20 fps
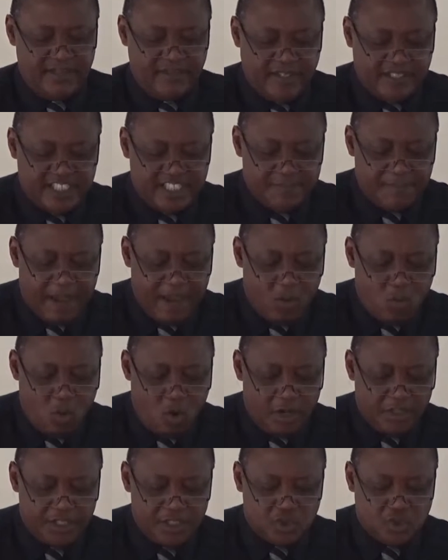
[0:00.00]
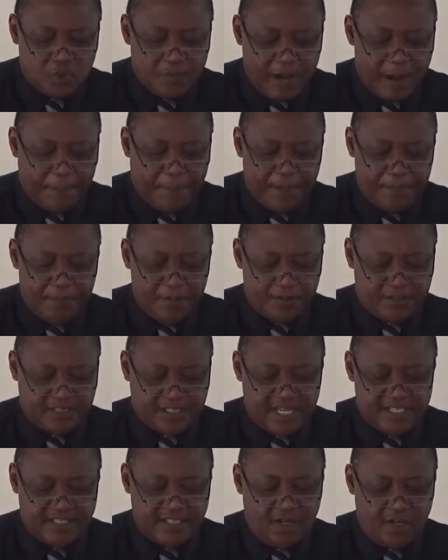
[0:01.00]
This is my warning to my people,
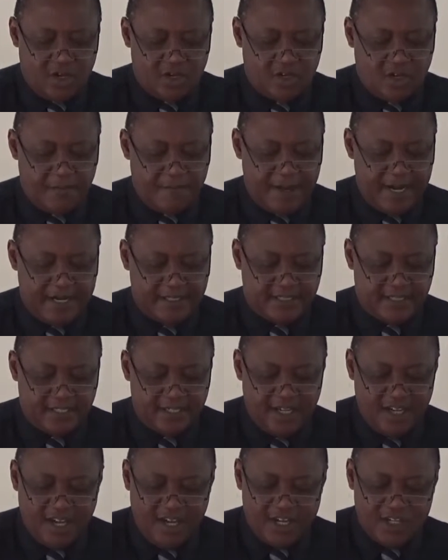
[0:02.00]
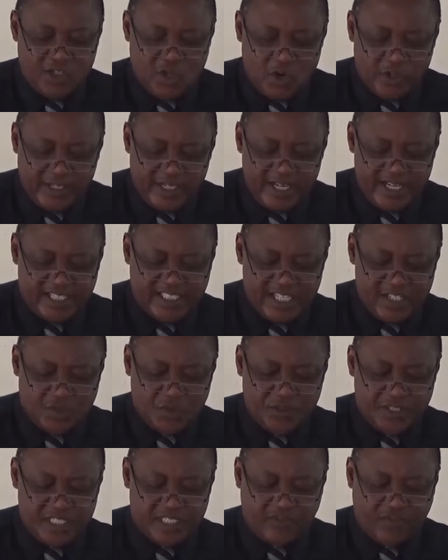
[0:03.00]
says the Lord Almighty. Don't listen
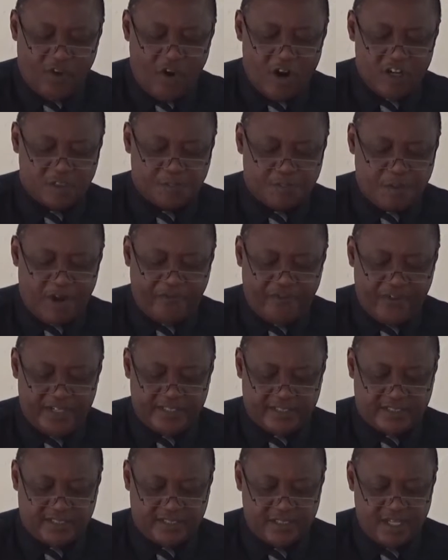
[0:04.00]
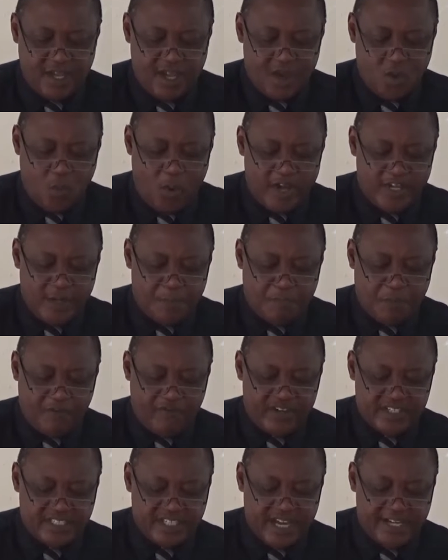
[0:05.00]
to these false prophets when they
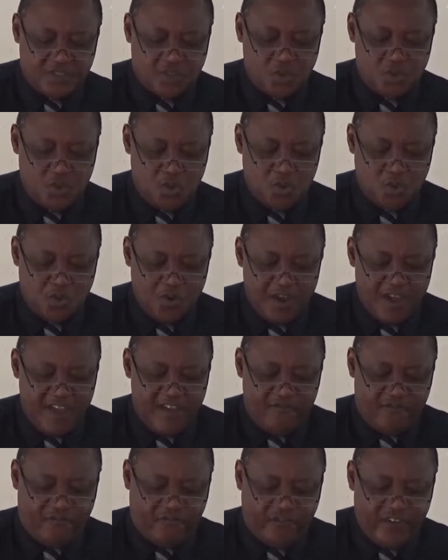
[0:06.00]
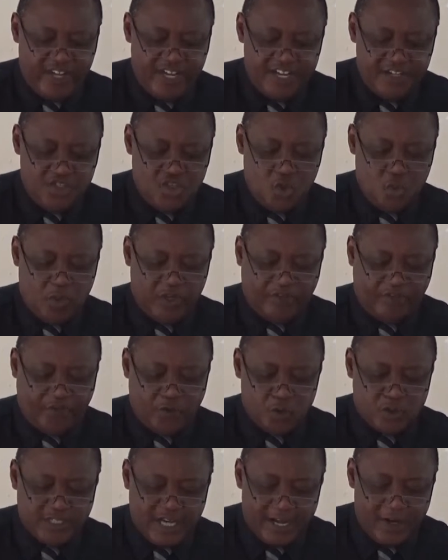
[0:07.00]
prophesy to you, filling you with
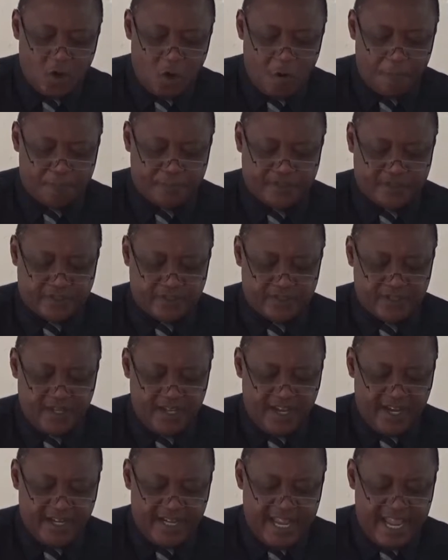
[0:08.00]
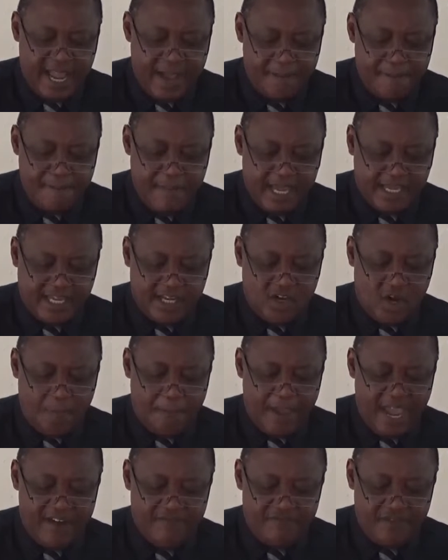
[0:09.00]
futile hopes. They are making
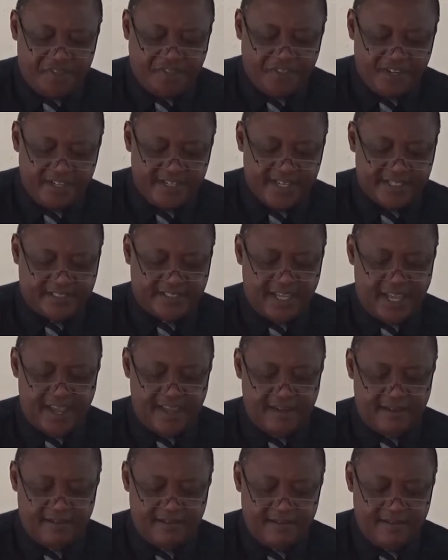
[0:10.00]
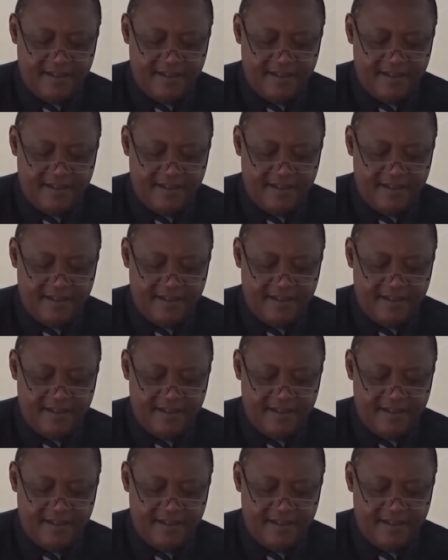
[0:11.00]
up everything they say.